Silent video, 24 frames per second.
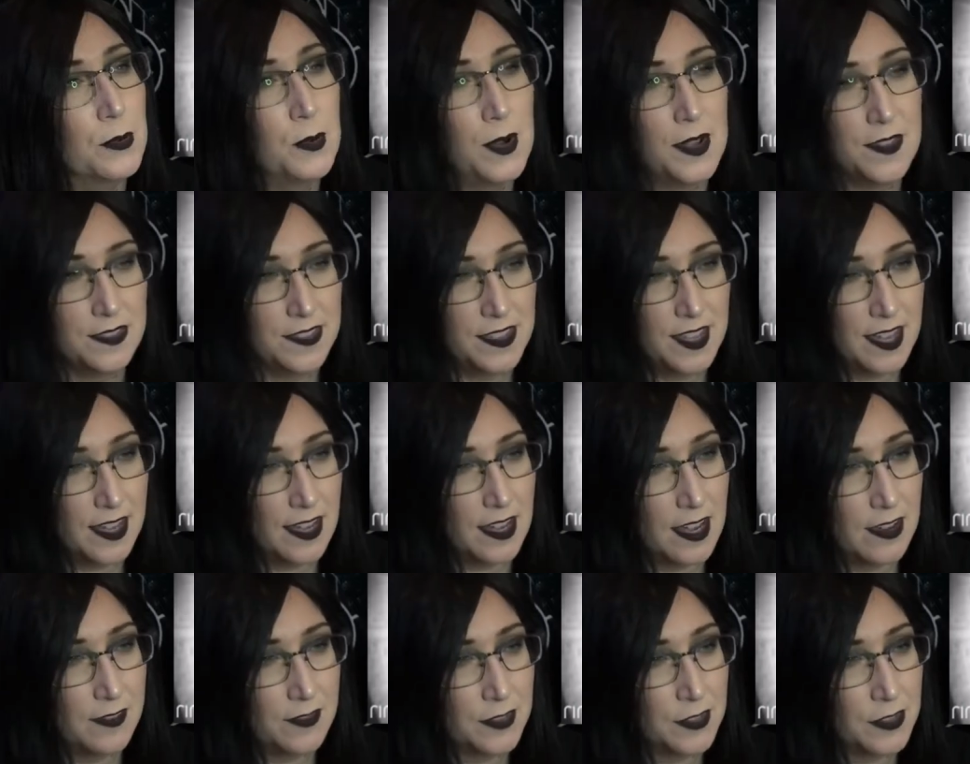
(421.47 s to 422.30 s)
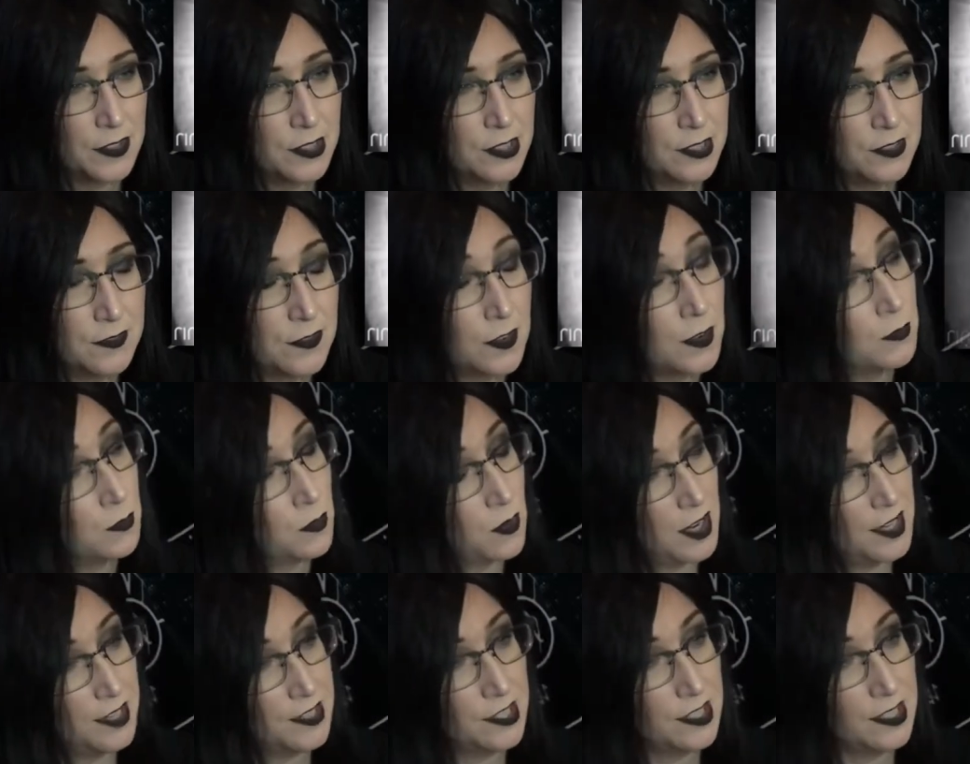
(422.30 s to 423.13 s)
one thing I've learned from
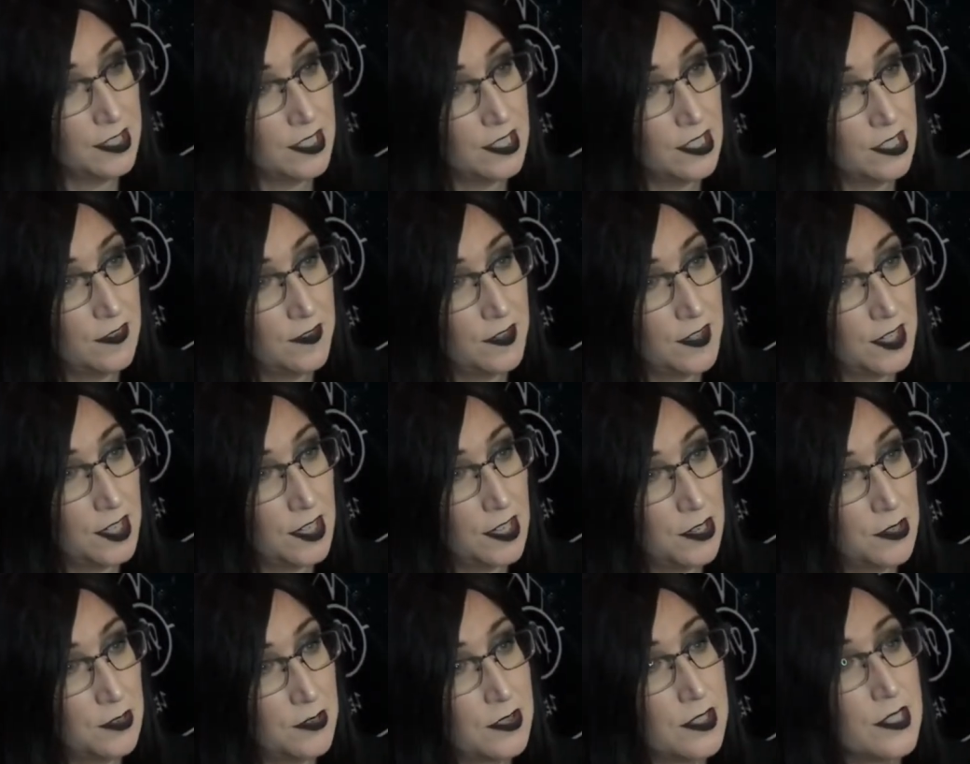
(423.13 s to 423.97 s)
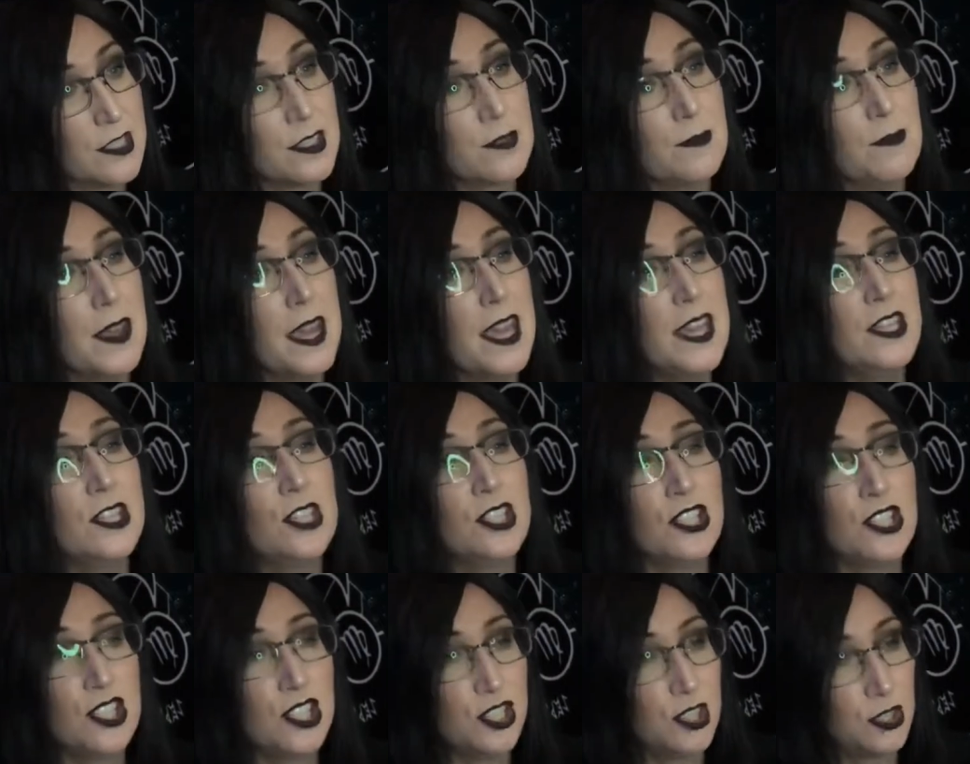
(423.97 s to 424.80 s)
watching these videos is make
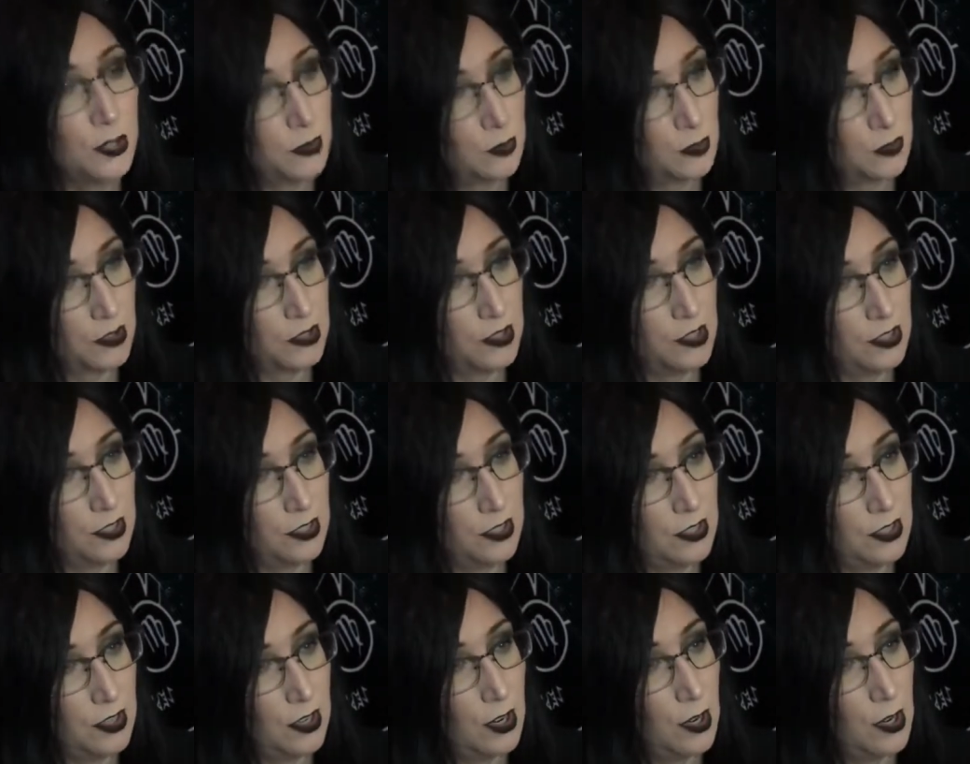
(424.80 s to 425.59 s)
sure